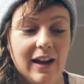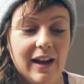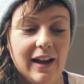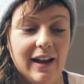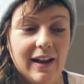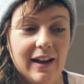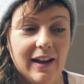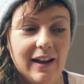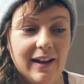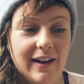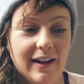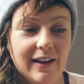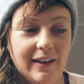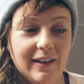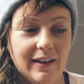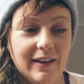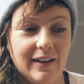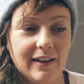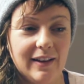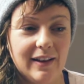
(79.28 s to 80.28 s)
Uh,
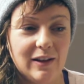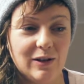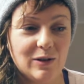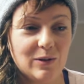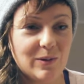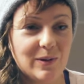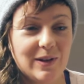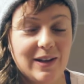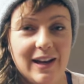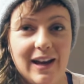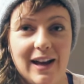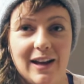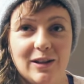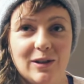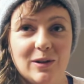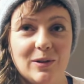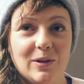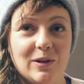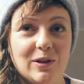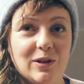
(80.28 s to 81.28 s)
so do I.
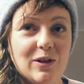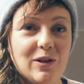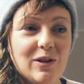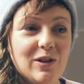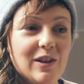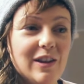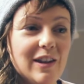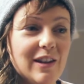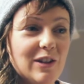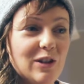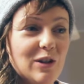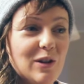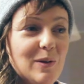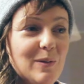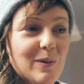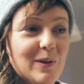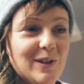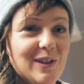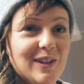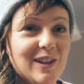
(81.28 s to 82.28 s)
So it's good that
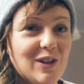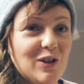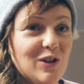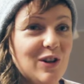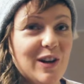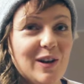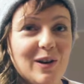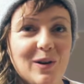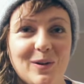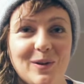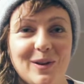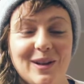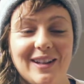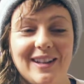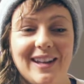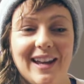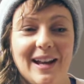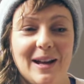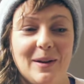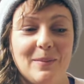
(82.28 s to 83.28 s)
she wants to train all the
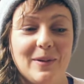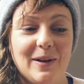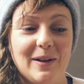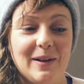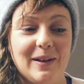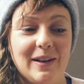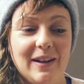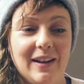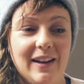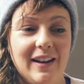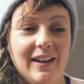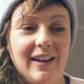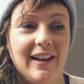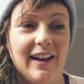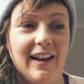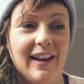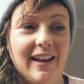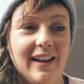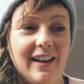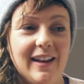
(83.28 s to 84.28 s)
time. And
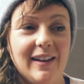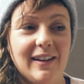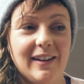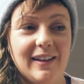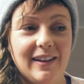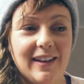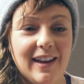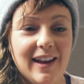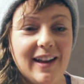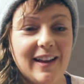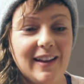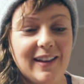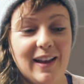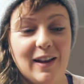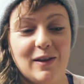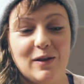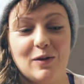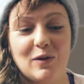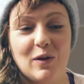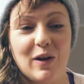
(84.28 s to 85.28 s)
uh, yeah,
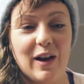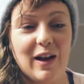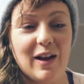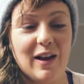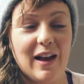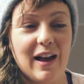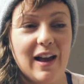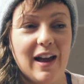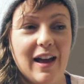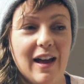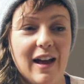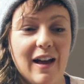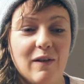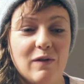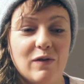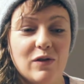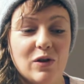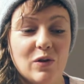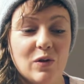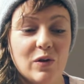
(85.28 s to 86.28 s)
I, do, I
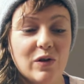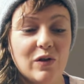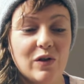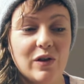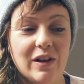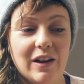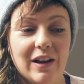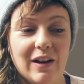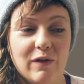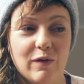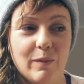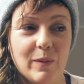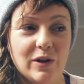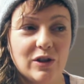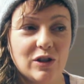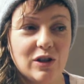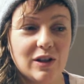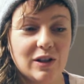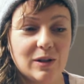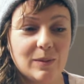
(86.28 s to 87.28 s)
don't really have
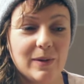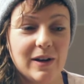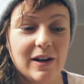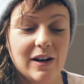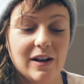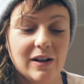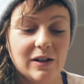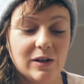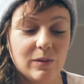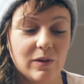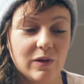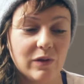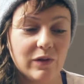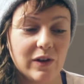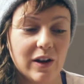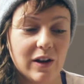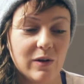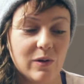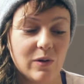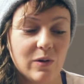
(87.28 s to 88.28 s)
much experience with
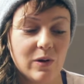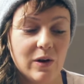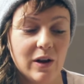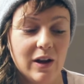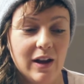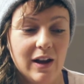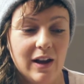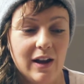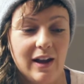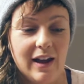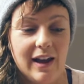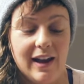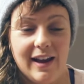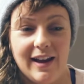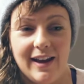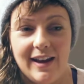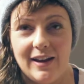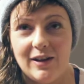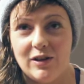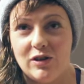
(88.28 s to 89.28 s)
girl
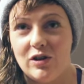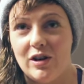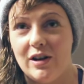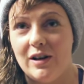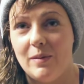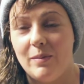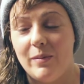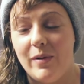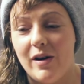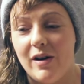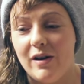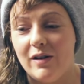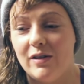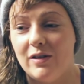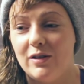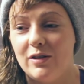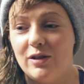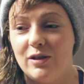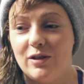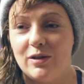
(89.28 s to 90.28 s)
uh, training
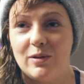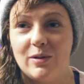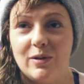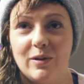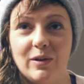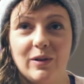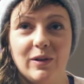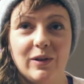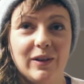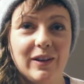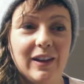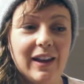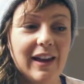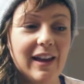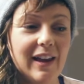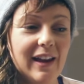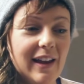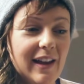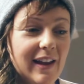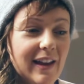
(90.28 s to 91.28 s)
partners, so
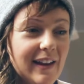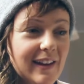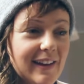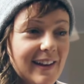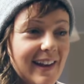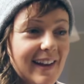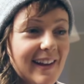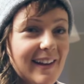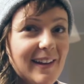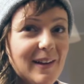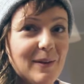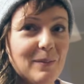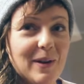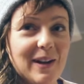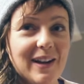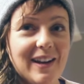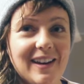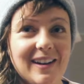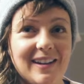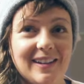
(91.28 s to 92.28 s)
uh, yeah,
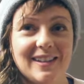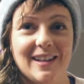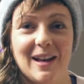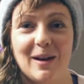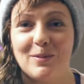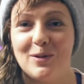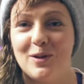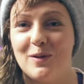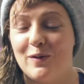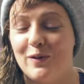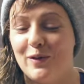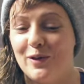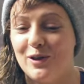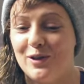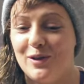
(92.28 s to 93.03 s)
make an exception for